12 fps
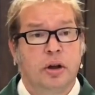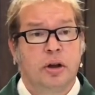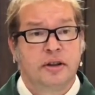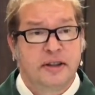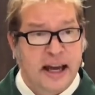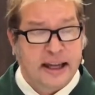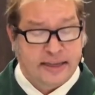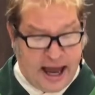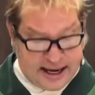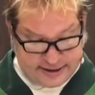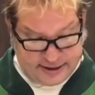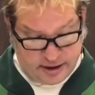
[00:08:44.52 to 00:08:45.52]
Take
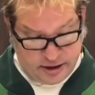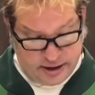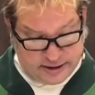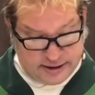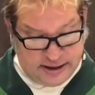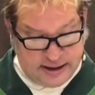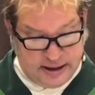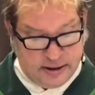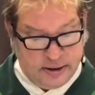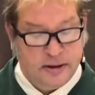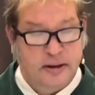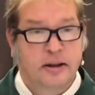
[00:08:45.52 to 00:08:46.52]
that seriously.
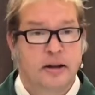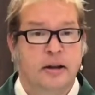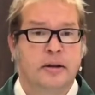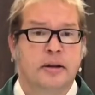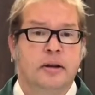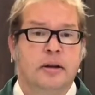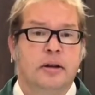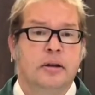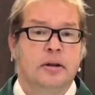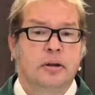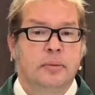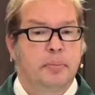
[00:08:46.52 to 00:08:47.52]

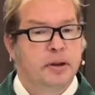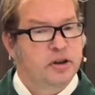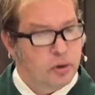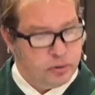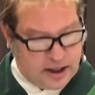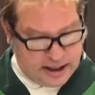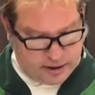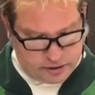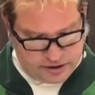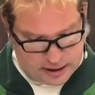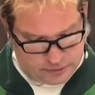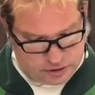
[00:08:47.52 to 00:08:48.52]
But don't take
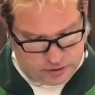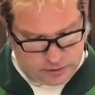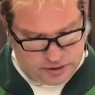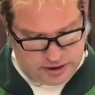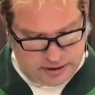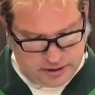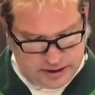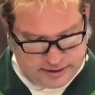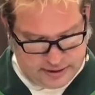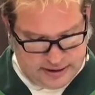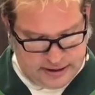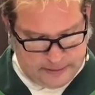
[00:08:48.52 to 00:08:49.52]
ourselves too
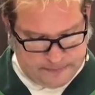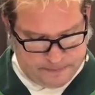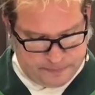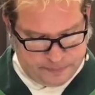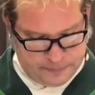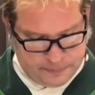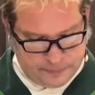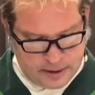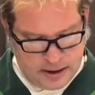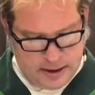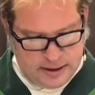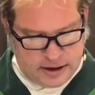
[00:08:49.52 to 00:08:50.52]
seriously.
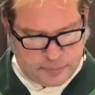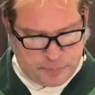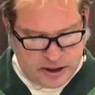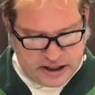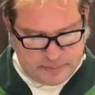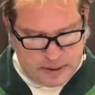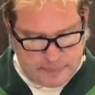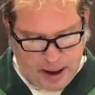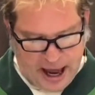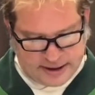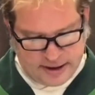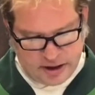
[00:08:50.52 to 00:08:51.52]
This brings me
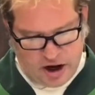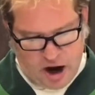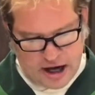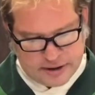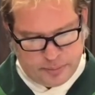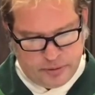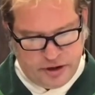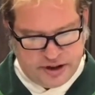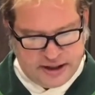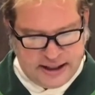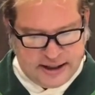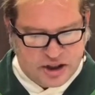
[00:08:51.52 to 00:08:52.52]
back to the gospel. You
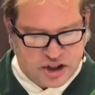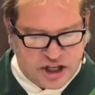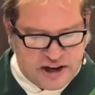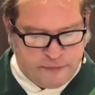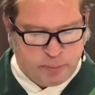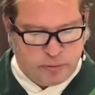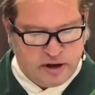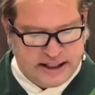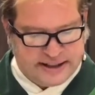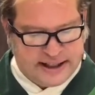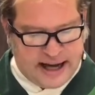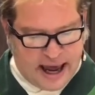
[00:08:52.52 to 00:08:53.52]
see, the chief
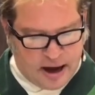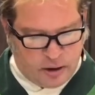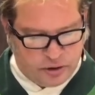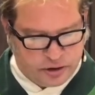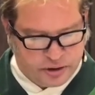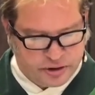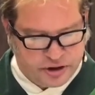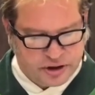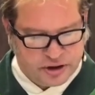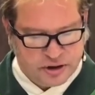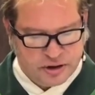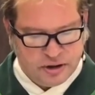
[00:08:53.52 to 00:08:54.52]
priests and elders,
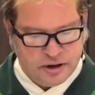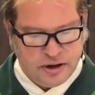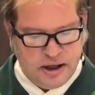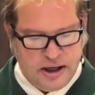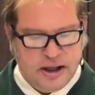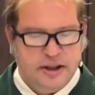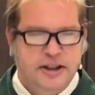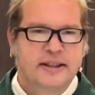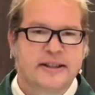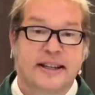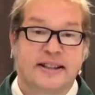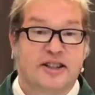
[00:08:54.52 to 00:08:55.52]

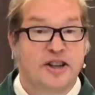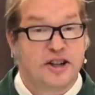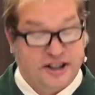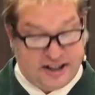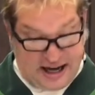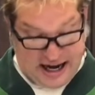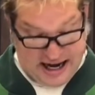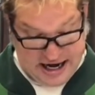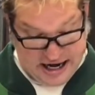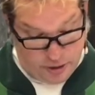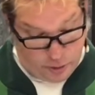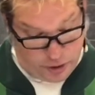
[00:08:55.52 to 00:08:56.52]
Jesus has just
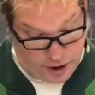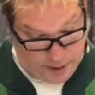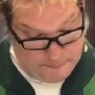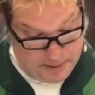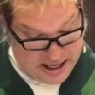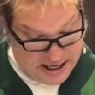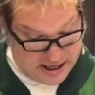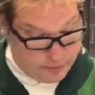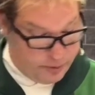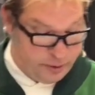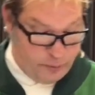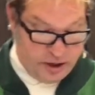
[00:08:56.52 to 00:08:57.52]
healed a man
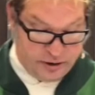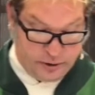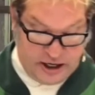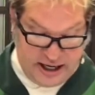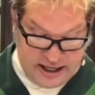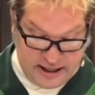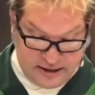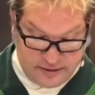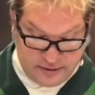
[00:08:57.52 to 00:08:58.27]
with a withered hand.